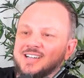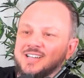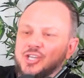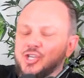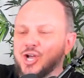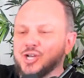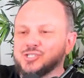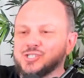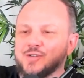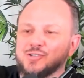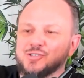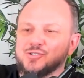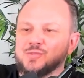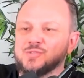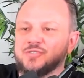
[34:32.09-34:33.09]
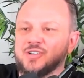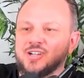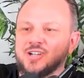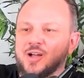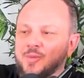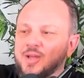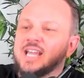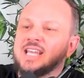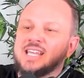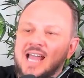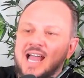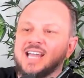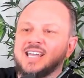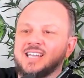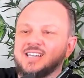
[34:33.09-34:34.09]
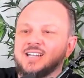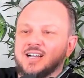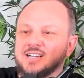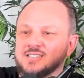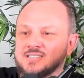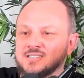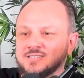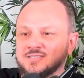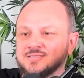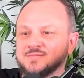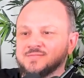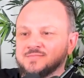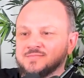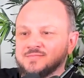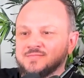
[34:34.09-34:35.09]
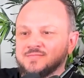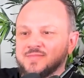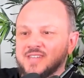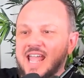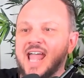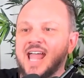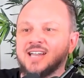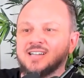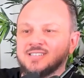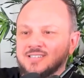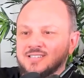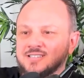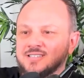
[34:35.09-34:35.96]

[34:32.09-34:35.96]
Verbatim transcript: He has seven streams of income. Yeah, he does. And